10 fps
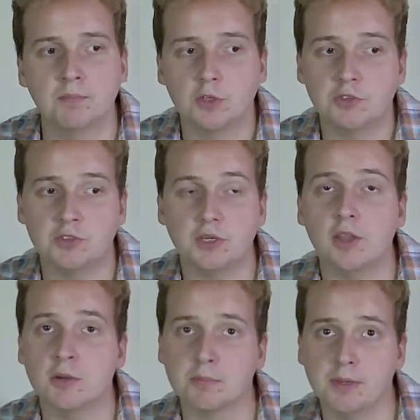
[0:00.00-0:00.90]
you see
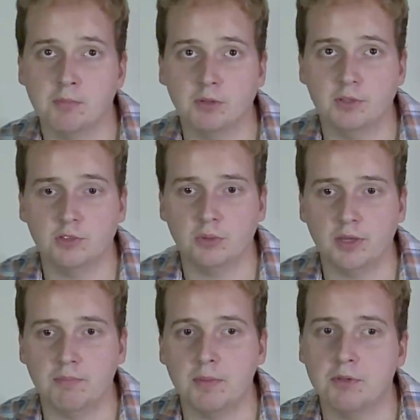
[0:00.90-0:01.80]
other people this way,
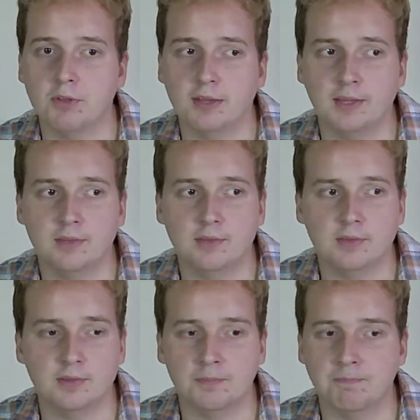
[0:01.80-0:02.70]
people that
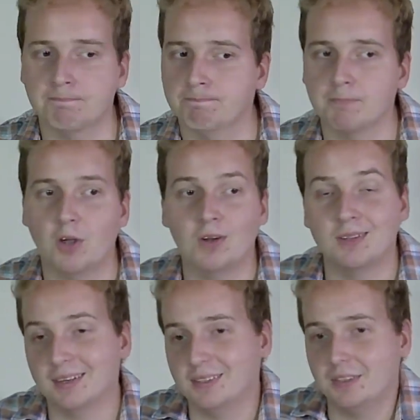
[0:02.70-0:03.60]
are
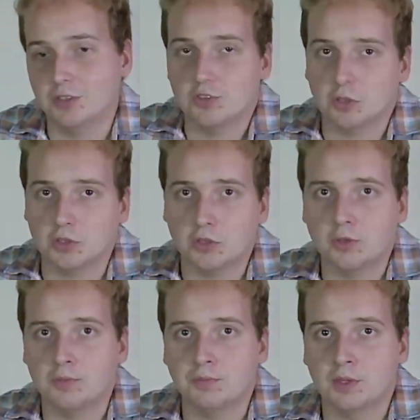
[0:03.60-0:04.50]
not in your
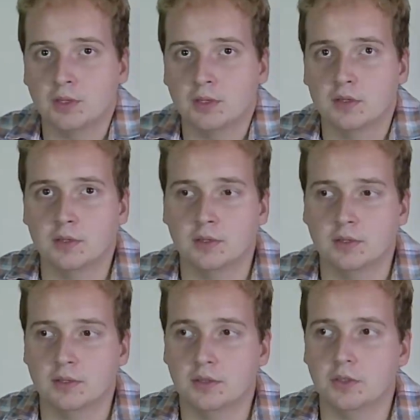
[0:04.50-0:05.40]
circle.
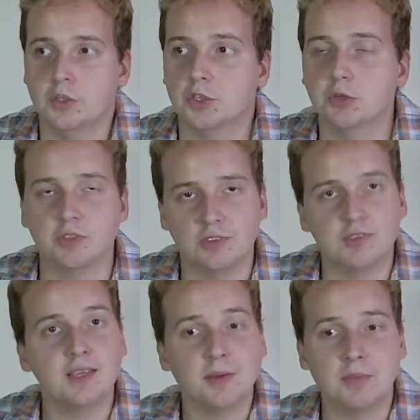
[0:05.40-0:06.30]
You're going to
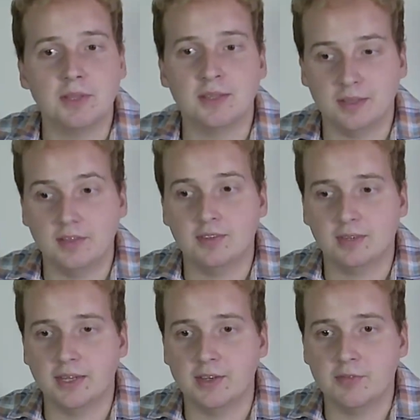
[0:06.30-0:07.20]
see them in this
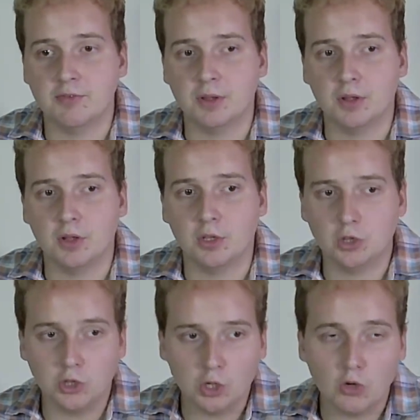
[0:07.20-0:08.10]
kind of
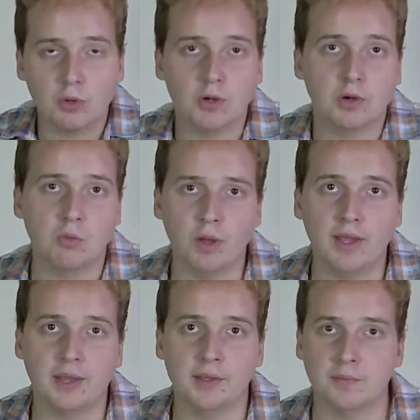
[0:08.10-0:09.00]
lower
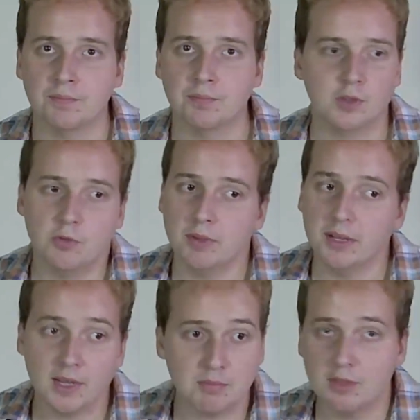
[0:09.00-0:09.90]
way. You may
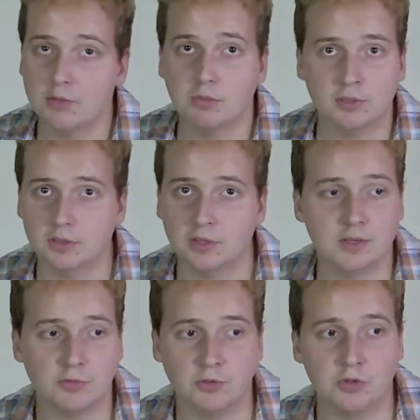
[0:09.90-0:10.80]
not be the one,
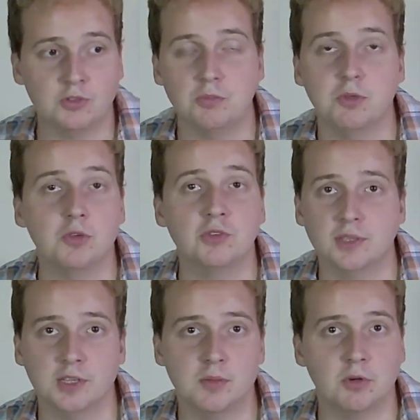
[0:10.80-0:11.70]
of course,
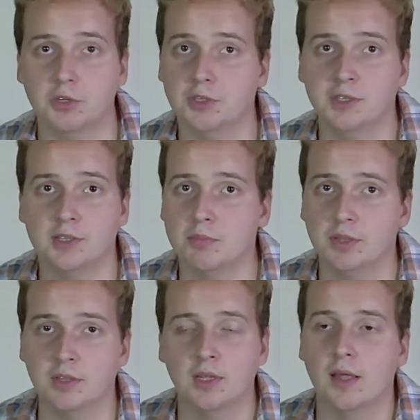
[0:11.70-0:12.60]
abusing them or hurting them, but
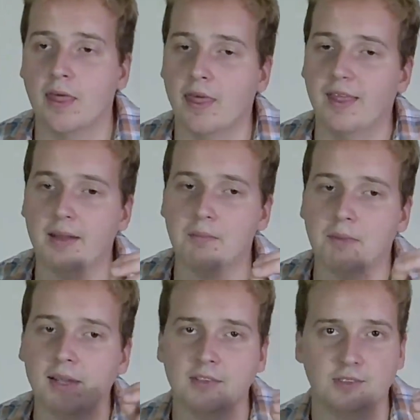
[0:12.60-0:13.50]
that
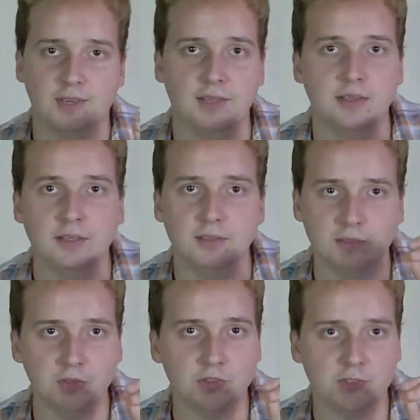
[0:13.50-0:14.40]
mindset is
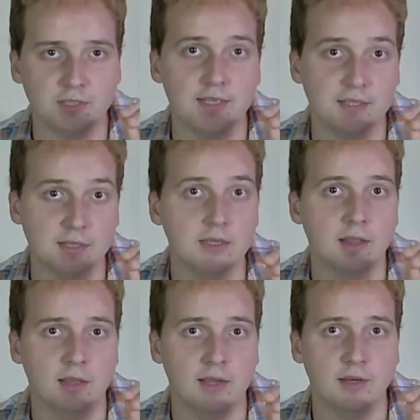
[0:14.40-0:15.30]
still seated
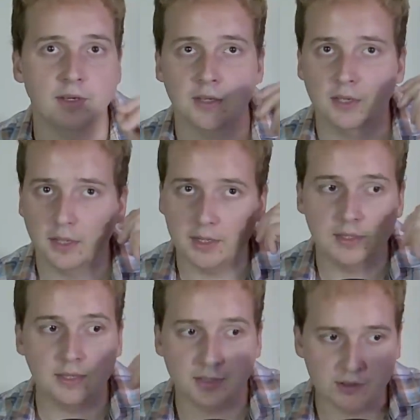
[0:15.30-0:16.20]
there, and
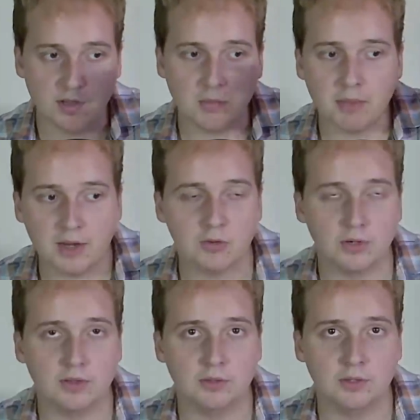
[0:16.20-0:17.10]
it is in the
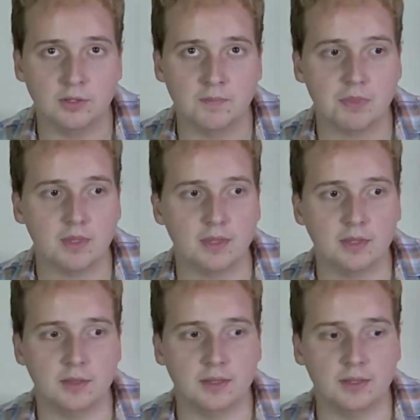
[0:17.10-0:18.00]
background.
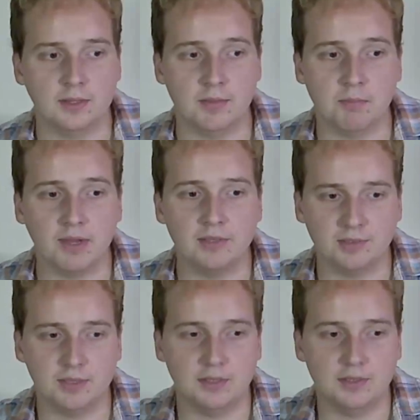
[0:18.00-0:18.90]
That
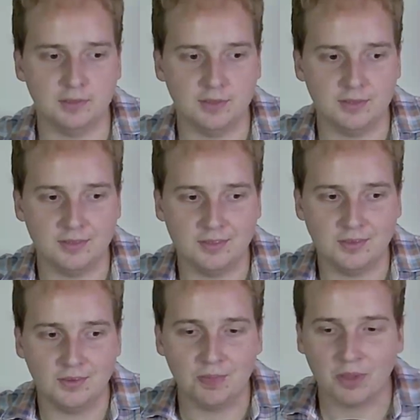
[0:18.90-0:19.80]
mindset is
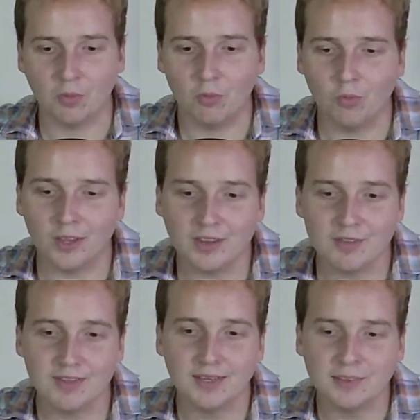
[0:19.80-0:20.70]

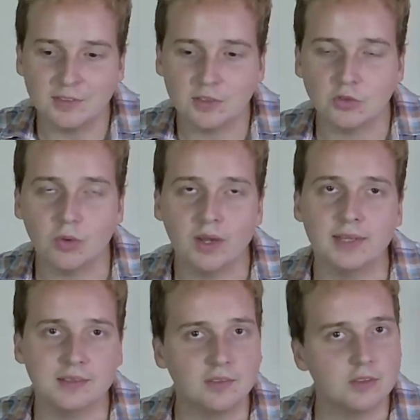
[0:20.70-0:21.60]
weaved,
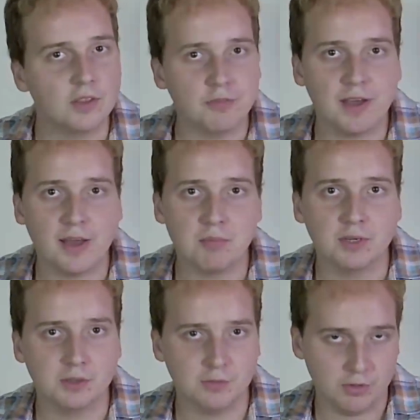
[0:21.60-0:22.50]
intertwined into the
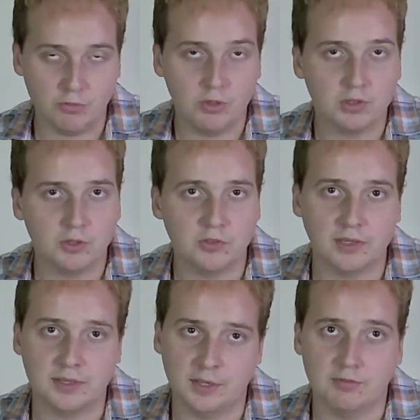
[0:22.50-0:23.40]
fabric of what goes
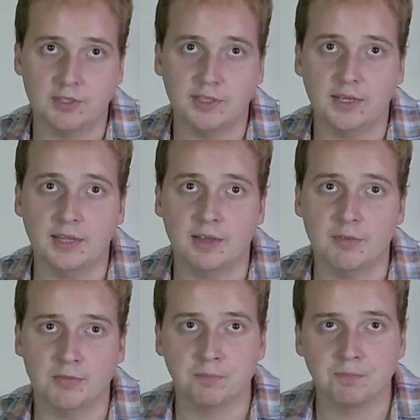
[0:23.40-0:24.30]
on in everyday life.